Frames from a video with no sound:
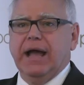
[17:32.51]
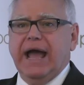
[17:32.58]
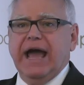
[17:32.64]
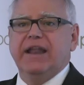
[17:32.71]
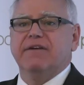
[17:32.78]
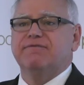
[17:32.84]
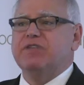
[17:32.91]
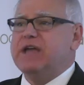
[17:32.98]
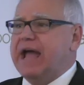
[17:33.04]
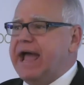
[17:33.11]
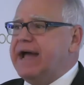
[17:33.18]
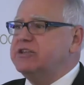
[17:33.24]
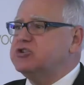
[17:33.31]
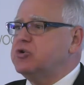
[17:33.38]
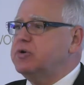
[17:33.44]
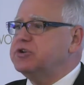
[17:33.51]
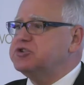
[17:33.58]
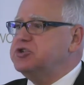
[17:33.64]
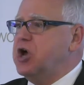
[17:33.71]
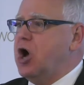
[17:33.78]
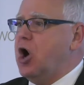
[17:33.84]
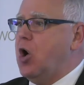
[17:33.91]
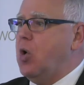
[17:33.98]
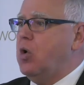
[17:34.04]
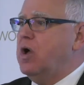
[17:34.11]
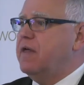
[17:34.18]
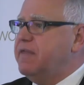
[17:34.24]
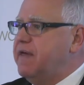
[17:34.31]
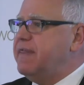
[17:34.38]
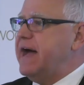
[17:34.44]
And if the answer is no,
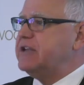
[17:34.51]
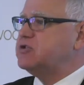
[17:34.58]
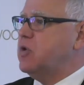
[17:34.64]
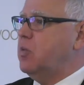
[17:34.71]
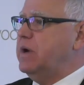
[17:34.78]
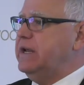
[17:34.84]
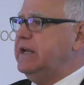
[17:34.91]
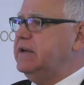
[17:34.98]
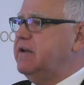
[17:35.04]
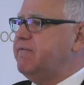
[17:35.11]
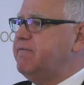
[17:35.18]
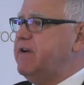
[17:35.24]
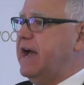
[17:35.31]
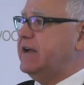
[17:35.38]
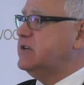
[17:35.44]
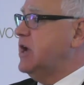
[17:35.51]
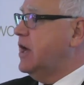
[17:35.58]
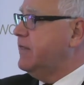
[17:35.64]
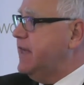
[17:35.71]
then that's what we need to fix.